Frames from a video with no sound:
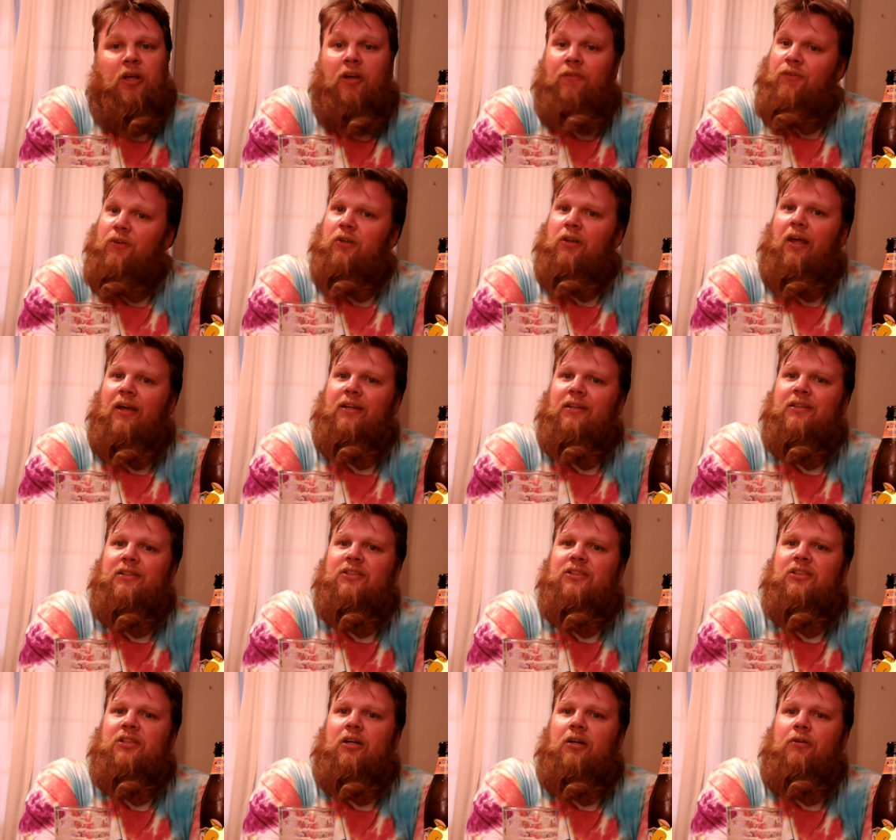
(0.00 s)
If you like
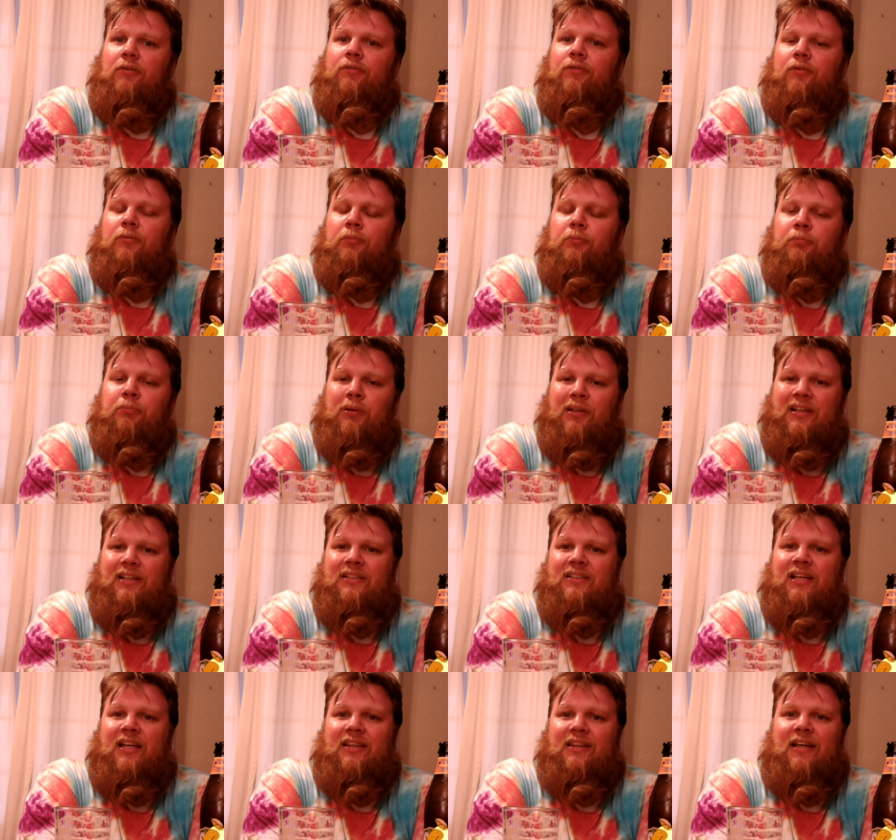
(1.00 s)
this stuff,
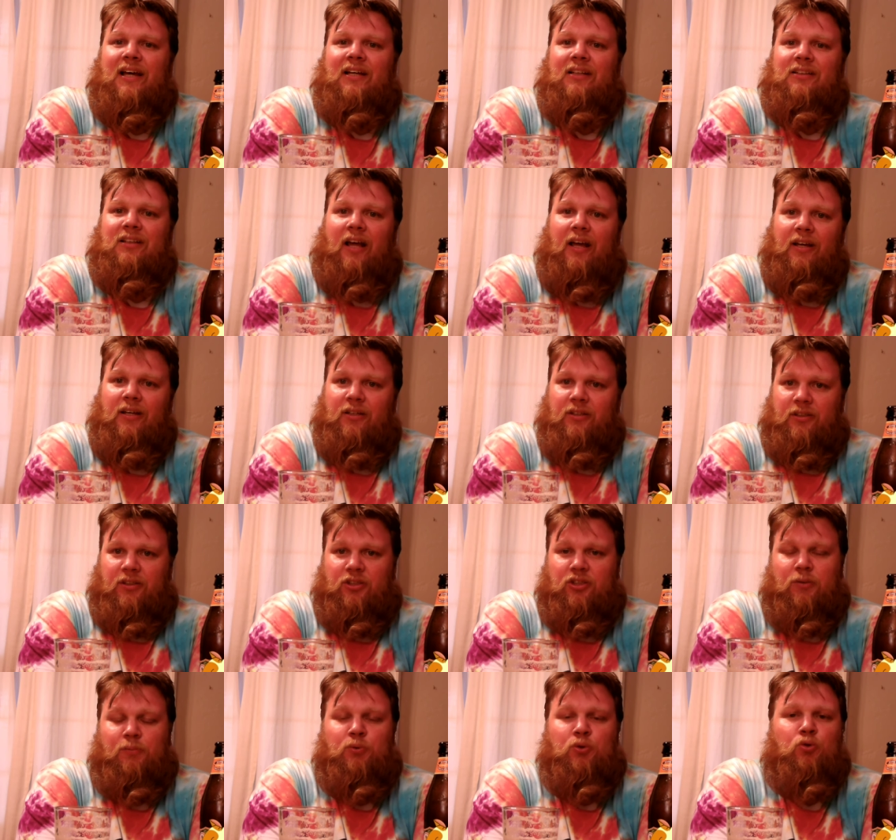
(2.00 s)
please hit that like,
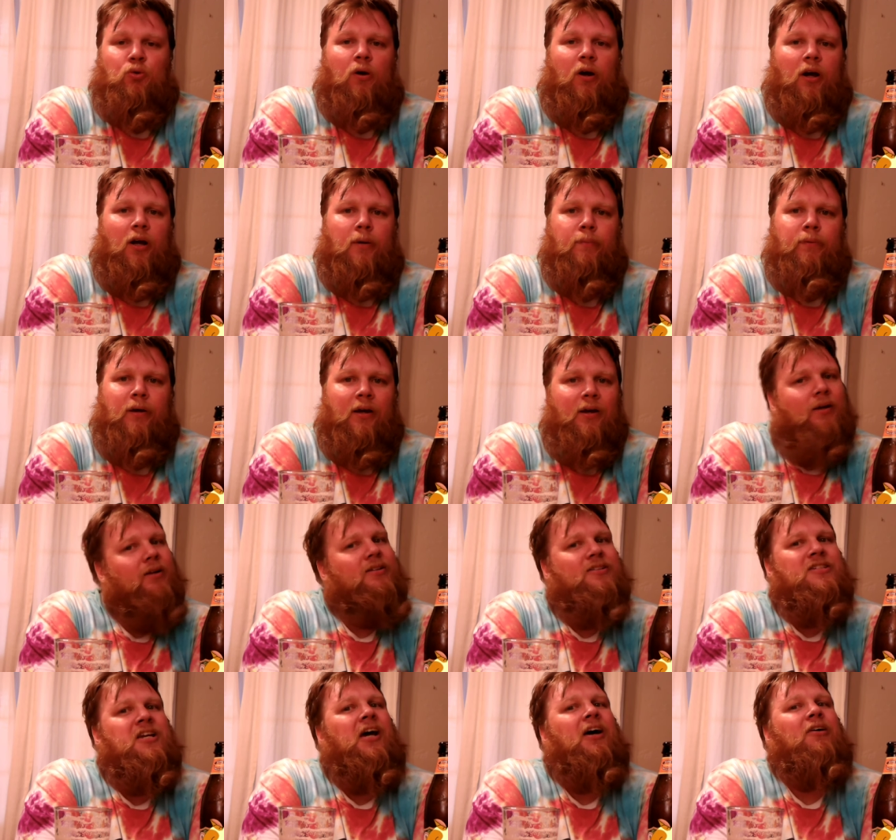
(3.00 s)
the subscribe,
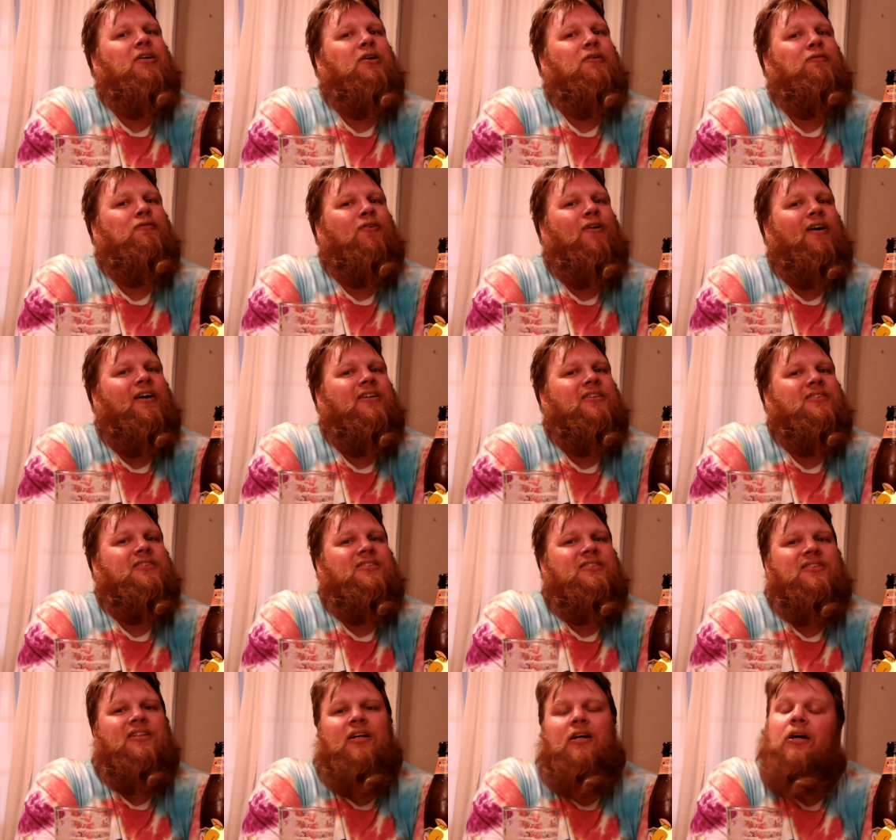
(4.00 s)
tell your
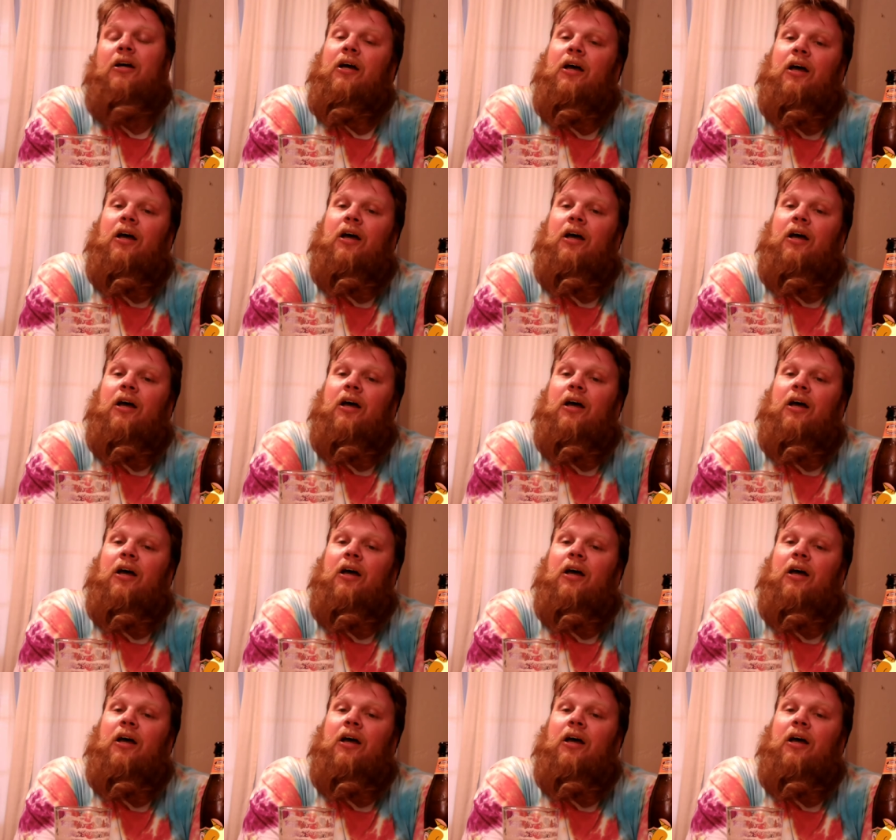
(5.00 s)
friends.